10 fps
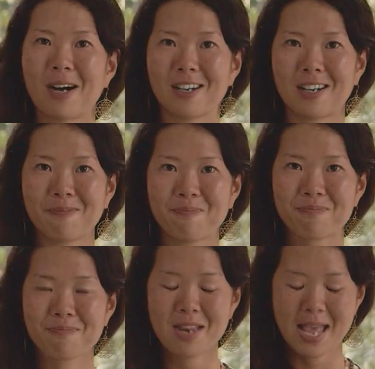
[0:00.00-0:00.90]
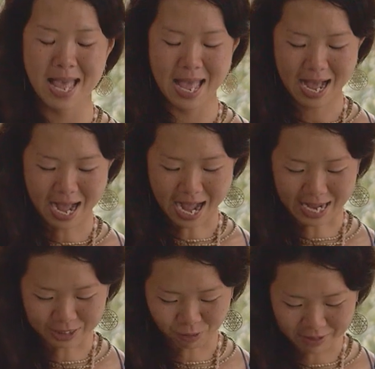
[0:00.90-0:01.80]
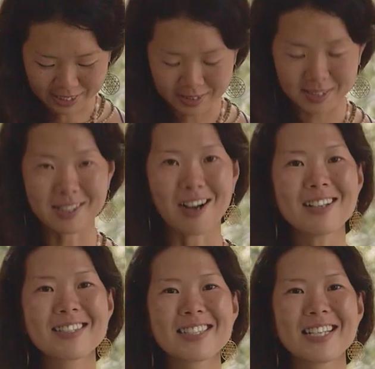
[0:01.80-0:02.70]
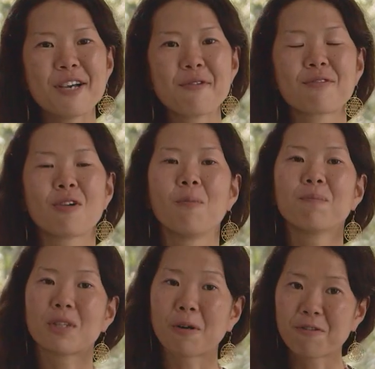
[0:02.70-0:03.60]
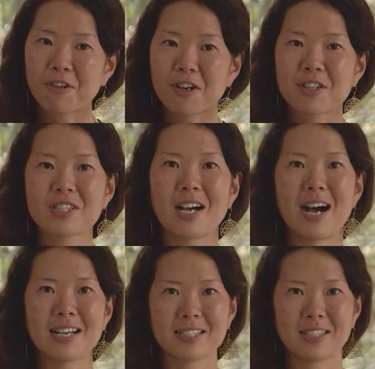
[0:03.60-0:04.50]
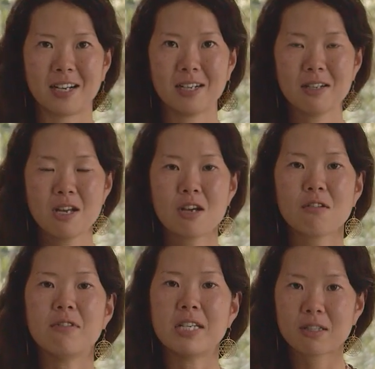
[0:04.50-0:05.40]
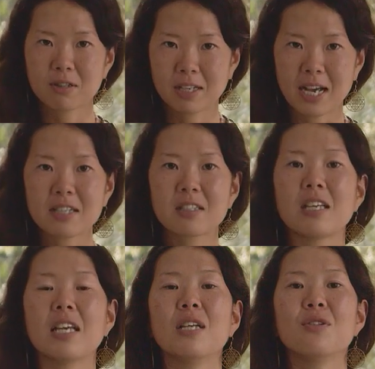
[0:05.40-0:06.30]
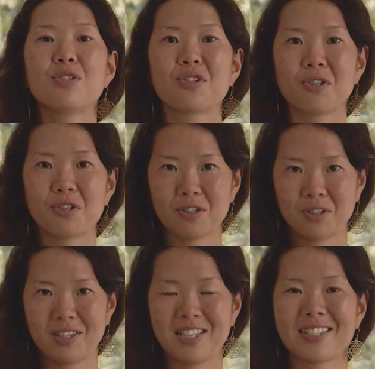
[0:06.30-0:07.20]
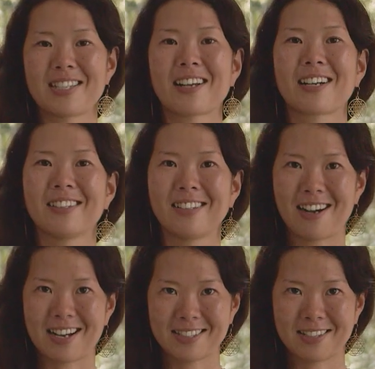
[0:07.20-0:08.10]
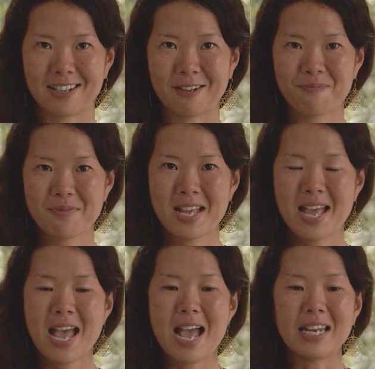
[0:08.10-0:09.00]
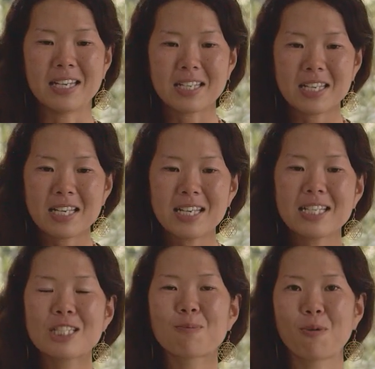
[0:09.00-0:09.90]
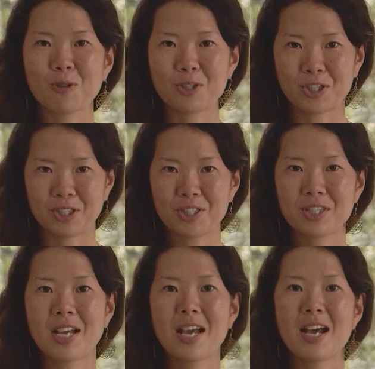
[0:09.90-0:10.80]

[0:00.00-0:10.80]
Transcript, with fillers: mala. As we start, from the first asana, we connect into the second asana. And each postures